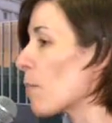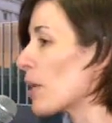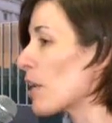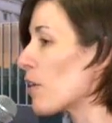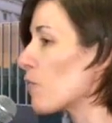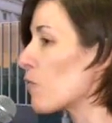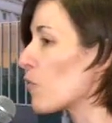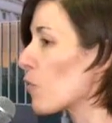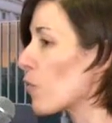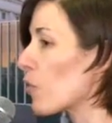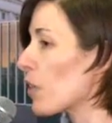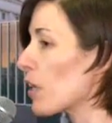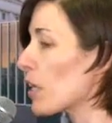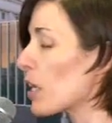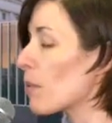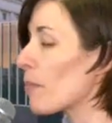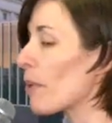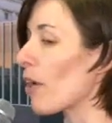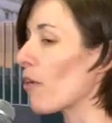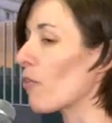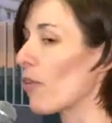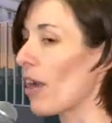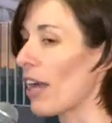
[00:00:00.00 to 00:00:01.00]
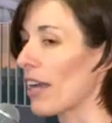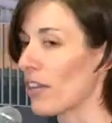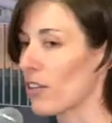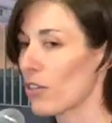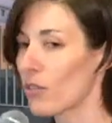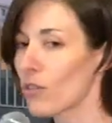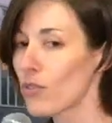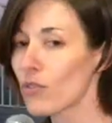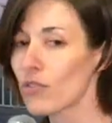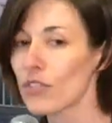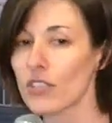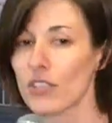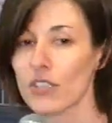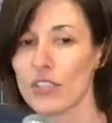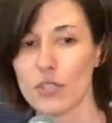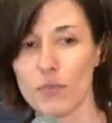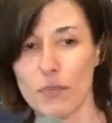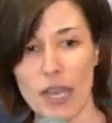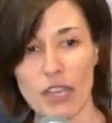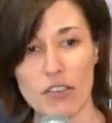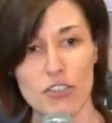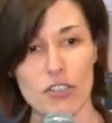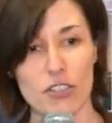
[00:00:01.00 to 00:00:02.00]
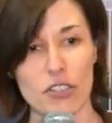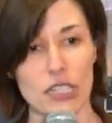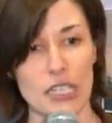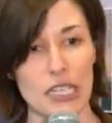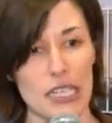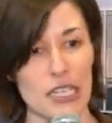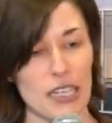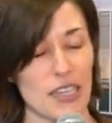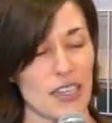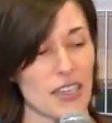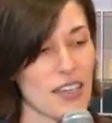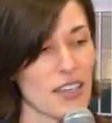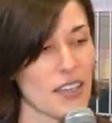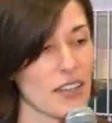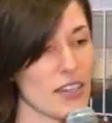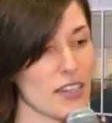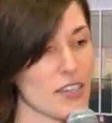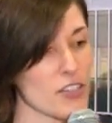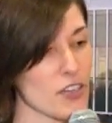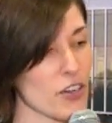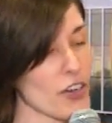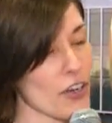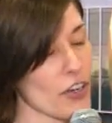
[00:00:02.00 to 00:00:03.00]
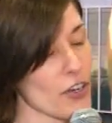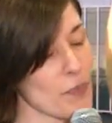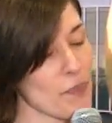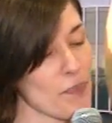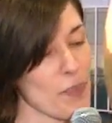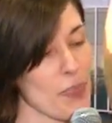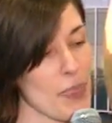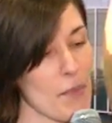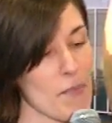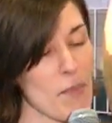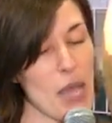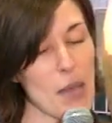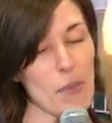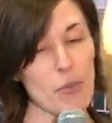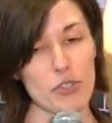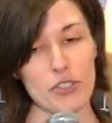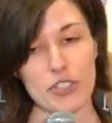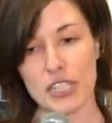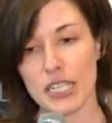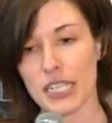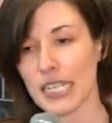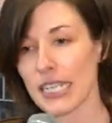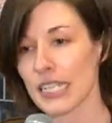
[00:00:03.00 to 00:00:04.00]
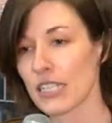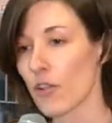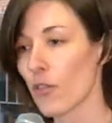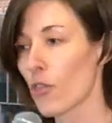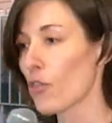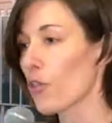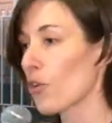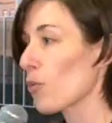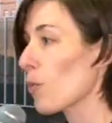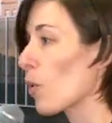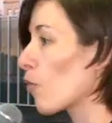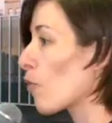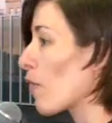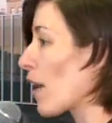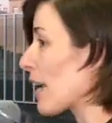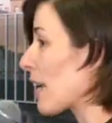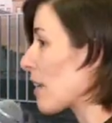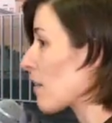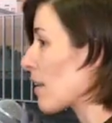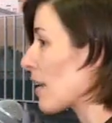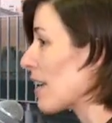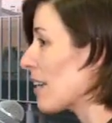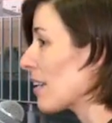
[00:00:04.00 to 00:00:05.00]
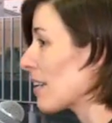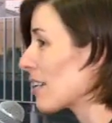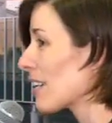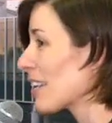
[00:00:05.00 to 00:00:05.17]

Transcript: And if you think about raccoons, especially, these are mammals that need to thermoregulate.